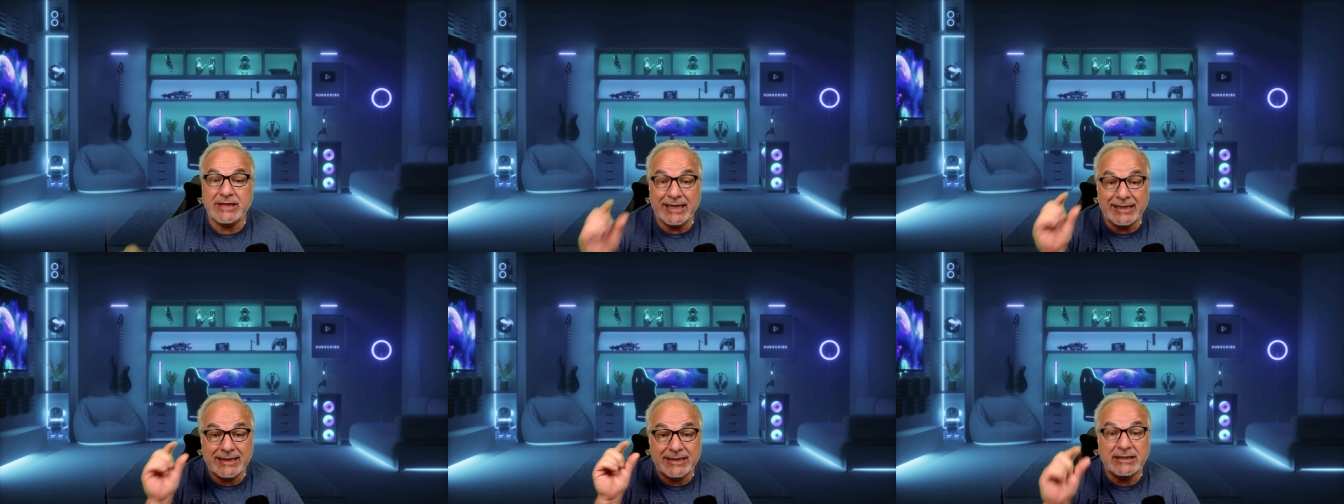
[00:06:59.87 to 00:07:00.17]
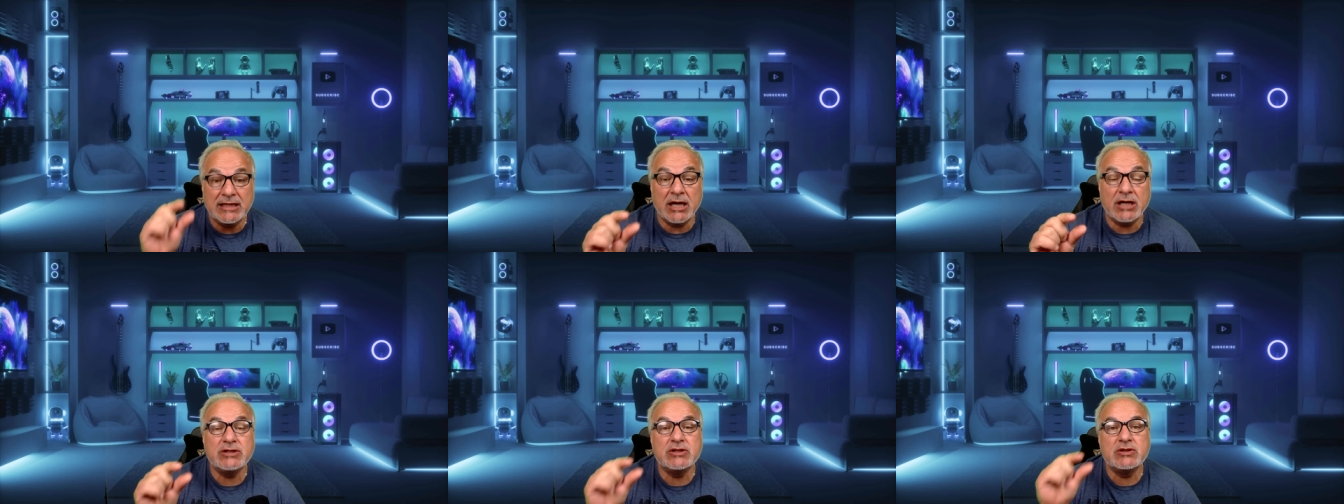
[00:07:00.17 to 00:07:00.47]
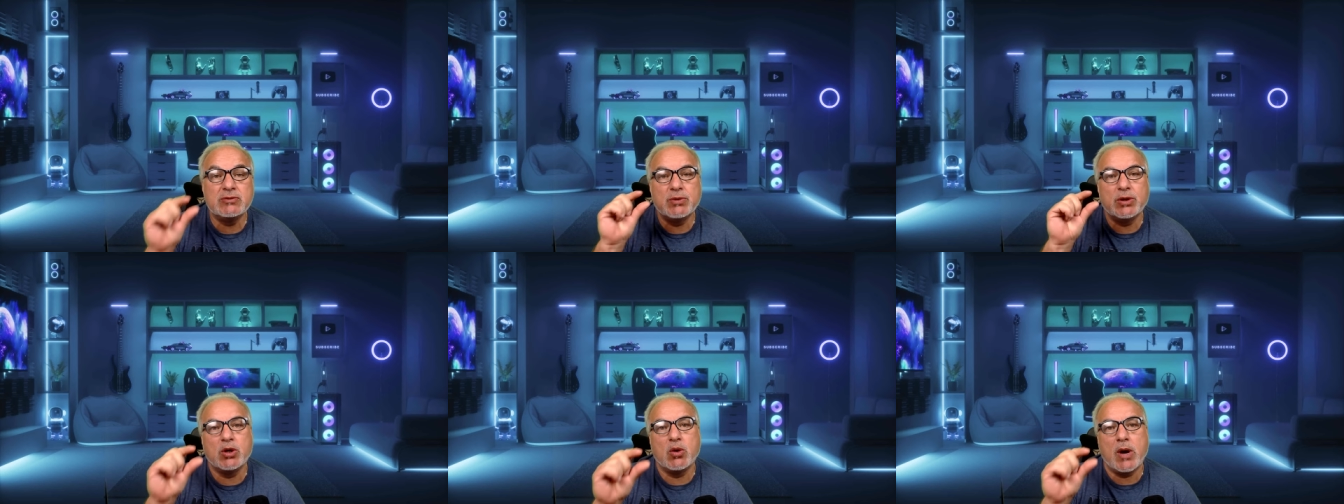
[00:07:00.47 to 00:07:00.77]
It
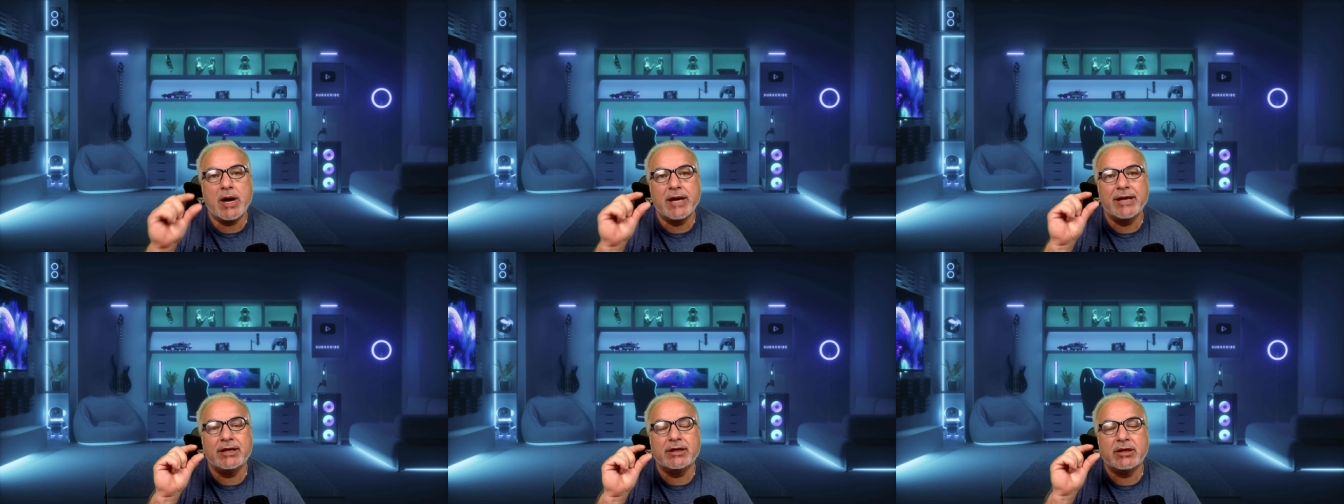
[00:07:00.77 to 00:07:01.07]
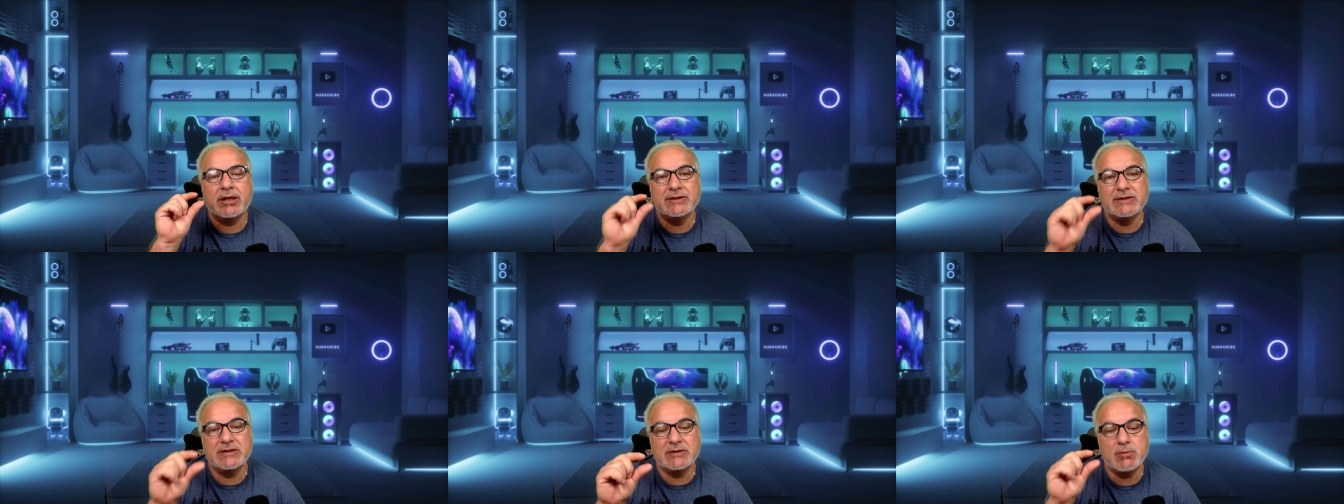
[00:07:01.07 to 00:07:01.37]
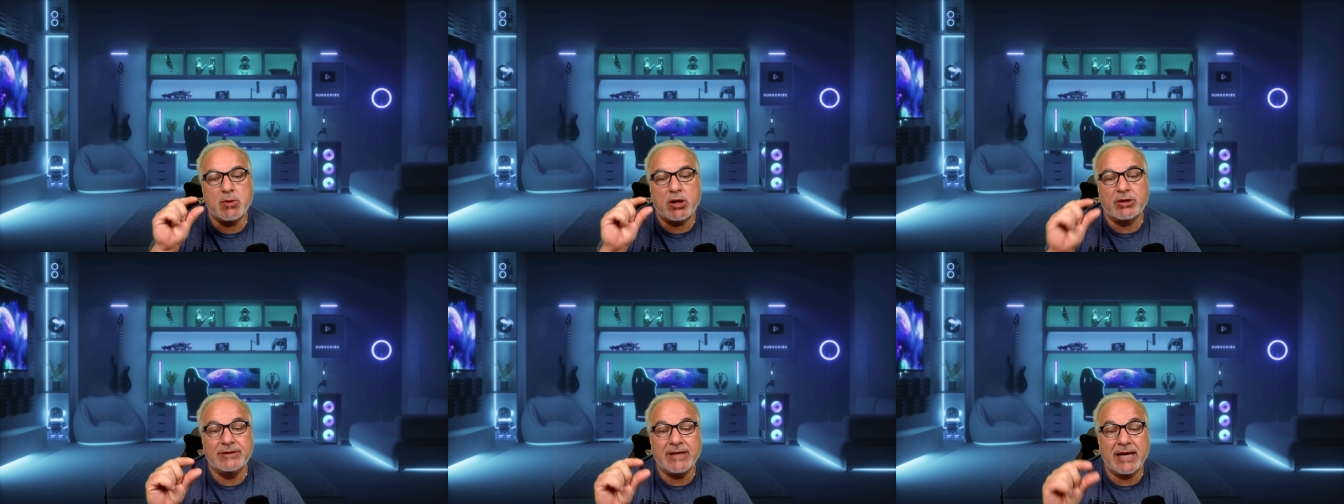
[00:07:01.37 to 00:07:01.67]
does require a
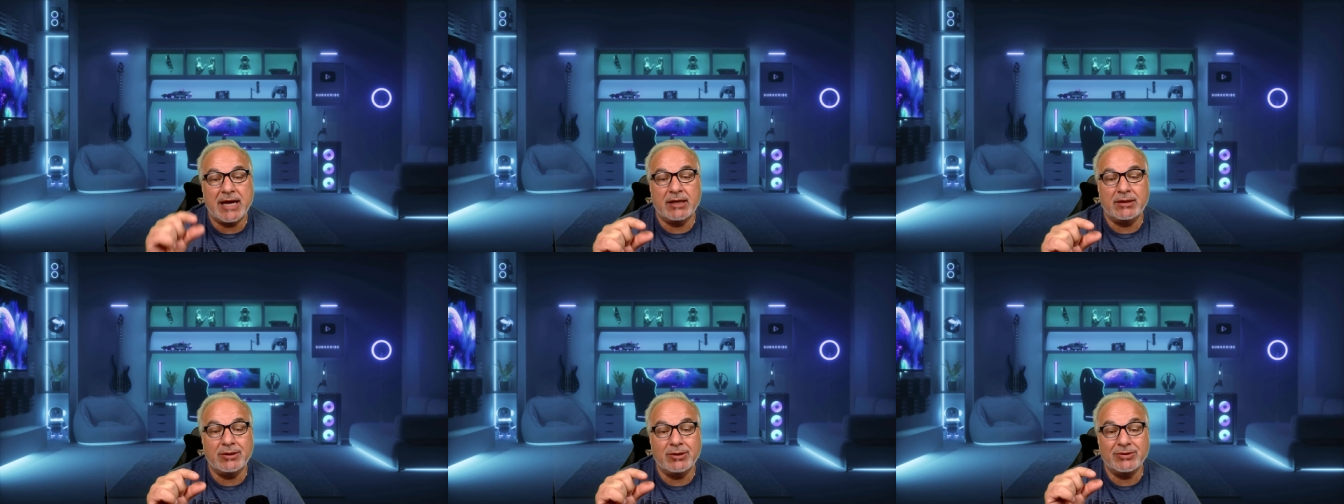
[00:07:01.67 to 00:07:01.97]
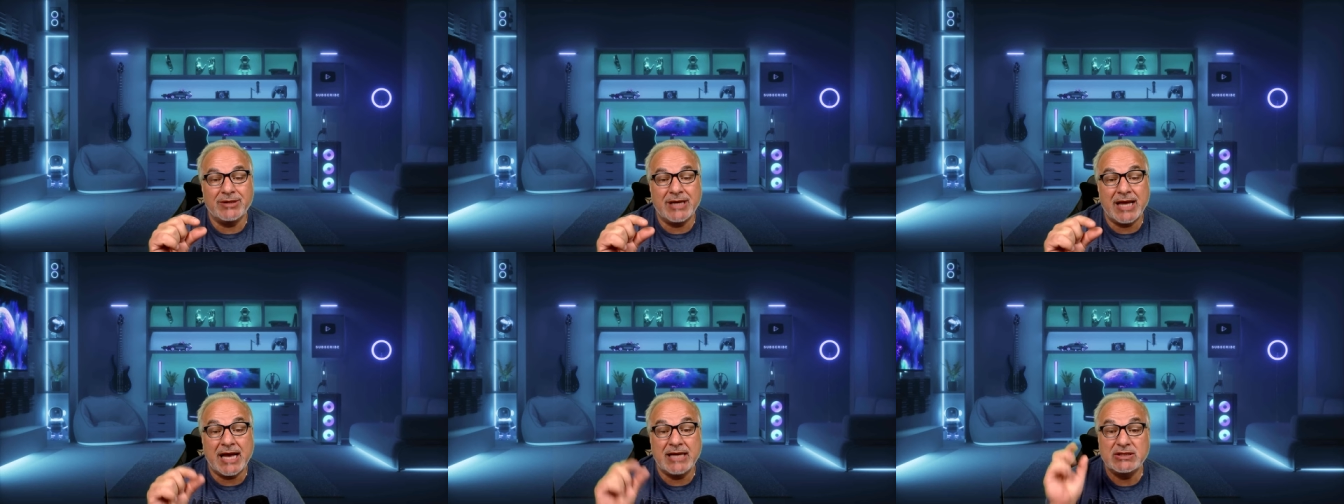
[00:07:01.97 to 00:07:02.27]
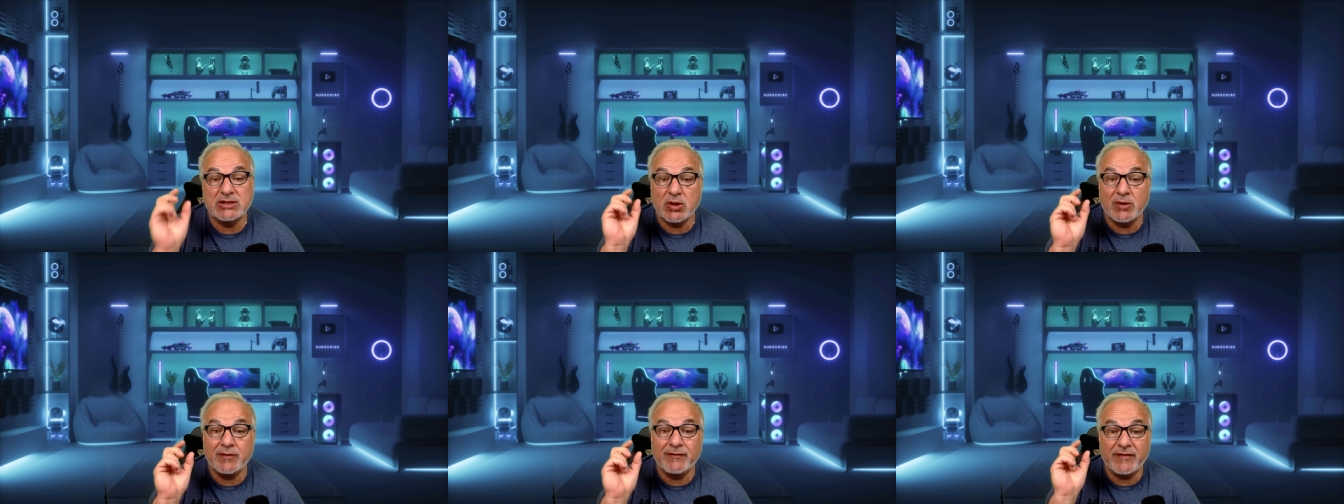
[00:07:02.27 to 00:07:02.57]
small download, guys.
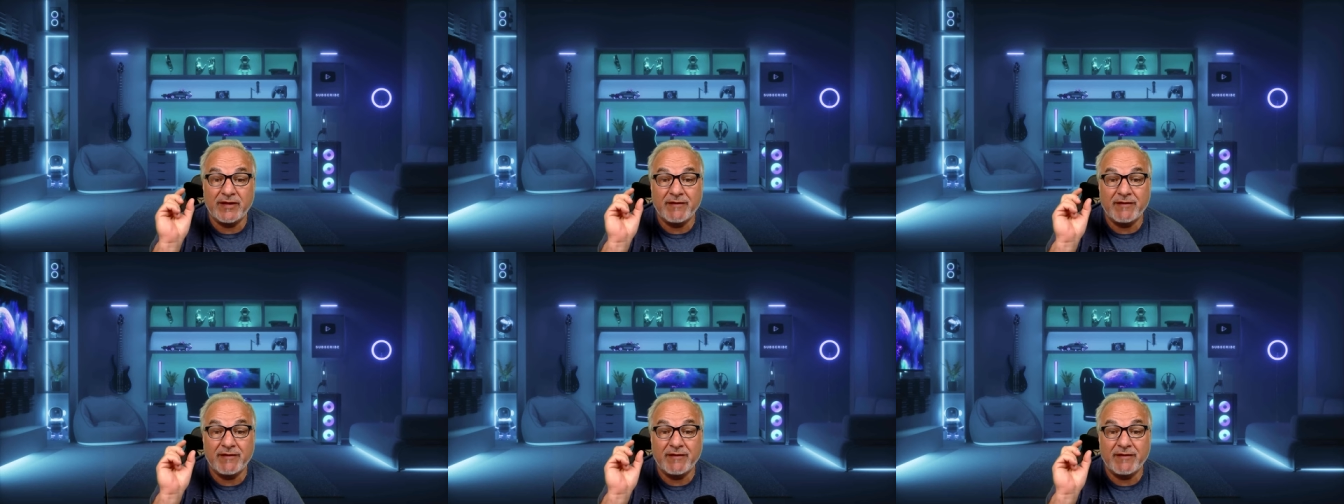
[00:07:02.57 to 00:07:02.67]
So if